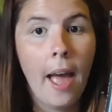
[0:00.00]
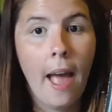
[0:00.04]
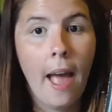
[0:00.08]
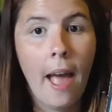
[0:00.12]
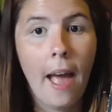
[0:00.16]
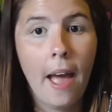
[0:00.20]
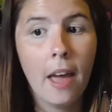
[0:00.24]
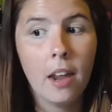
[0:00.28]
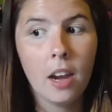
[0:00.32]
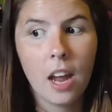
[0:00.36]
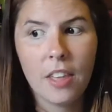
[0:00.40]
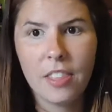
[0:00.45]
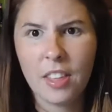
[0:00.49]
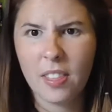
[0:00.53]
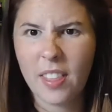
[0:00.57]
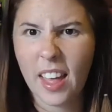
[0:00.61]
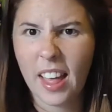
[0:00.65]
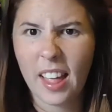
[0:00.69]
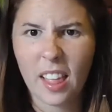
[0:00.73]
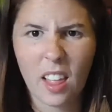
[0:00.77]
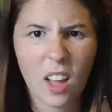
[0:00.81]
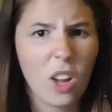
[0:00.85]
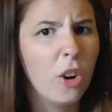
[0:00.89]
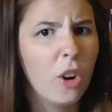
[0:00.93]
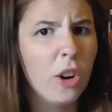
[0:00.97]
And I think
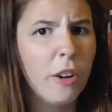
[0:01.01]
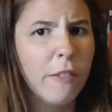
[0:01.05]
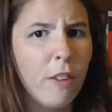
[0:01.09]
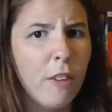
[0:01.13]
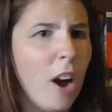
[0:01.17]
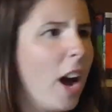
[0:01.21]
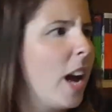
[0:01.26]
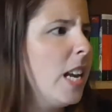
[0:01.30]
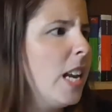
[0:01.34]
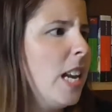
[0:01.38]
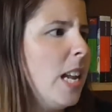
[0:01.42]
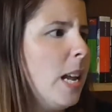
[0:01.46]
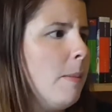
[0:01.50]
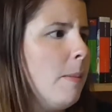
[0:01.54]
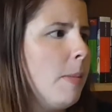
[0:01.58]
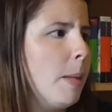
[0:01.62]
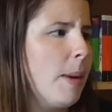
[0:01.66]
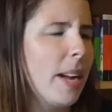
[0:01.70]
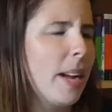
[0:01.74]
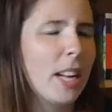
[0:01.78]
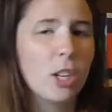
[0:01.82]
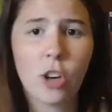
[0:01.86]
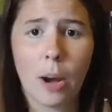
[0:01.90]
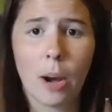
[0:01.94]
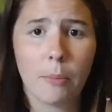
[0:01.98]
they'll go to find him. They
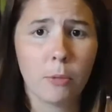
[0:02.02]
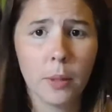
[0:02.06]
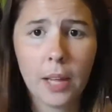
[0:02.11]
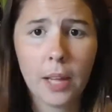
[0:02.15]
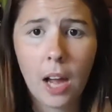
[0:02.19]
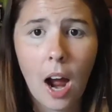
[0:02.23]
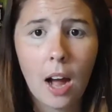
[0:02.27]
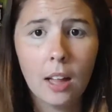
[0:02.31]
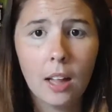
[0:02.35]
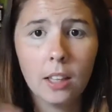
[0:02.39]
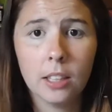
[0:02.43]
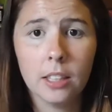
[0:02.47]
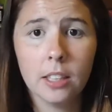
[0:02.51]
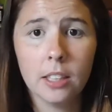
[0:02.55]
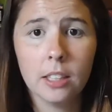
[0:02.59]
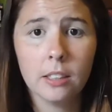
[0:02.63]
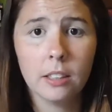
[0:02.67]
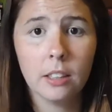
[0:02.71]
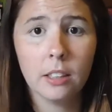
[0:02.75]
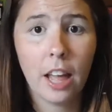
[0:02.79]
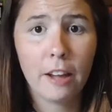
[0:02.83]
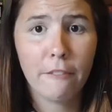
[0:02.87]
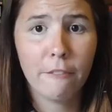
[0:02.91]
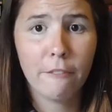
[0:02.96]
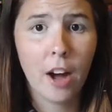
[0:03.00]
might get trapped on the island
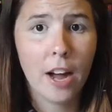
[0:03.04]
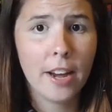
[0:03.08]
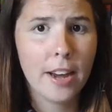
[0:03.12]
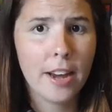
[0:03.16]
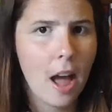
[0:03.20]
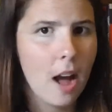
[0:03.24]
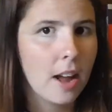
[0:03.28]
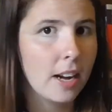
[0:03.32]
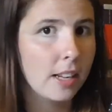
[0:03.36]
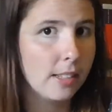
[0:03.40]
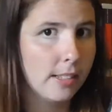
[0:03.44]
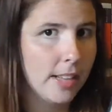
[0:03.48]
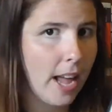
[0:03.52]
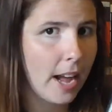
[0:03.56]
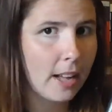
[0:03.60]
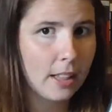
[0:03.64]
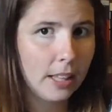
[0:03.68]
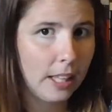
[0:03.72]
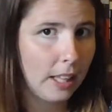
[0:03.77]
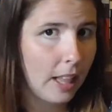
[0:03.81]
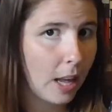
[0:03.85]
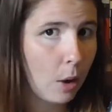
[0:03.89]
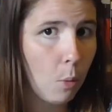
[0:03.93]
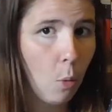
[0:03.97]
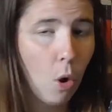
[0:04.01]
and like find out
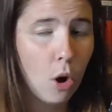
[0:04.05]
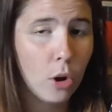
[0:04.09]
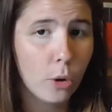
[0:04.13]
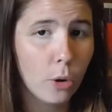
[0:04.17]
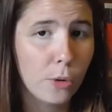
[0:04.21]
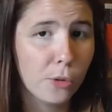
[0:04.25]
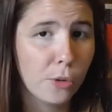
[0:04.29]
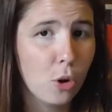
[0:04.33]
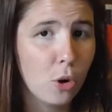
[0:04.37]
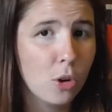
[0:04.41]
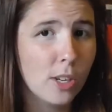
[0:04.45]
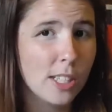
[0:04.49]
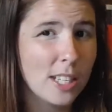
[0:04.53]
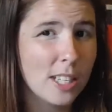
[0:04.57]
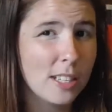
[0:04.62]
exactly like what goes on,